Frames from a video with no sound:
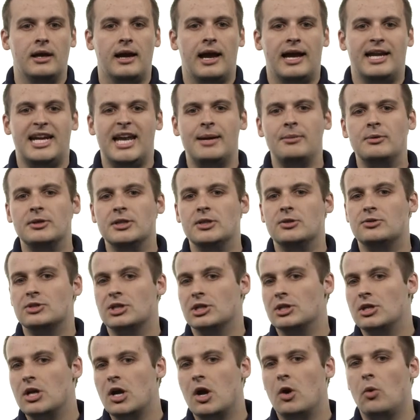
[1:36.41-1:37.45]
enable you to
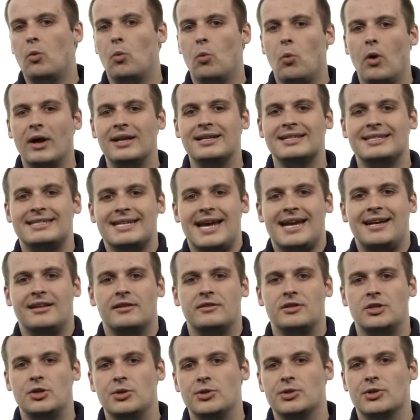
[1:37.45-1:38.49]
know what data the
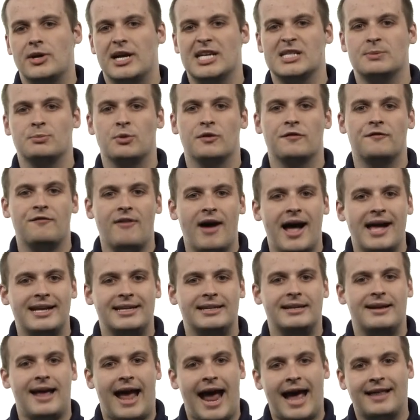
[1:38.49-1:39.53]
user has
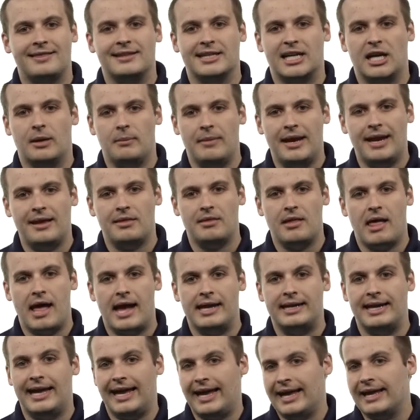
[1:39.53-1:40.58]
provided at the command
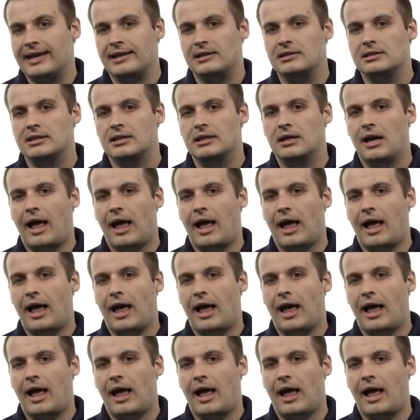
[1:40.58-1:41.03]
line and